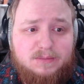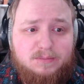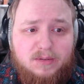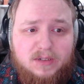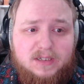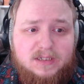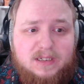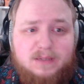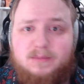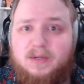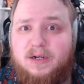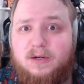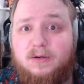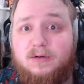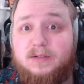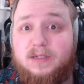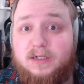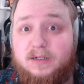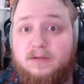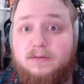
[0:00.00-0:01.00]
print on my
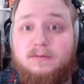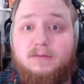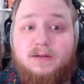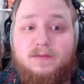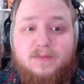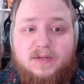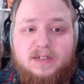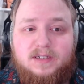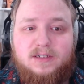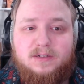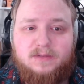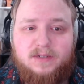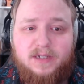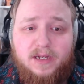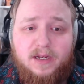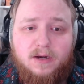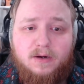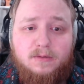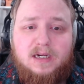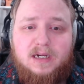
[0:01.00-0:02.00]
old Ender three V two
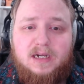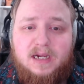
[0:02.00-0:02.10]
Neo,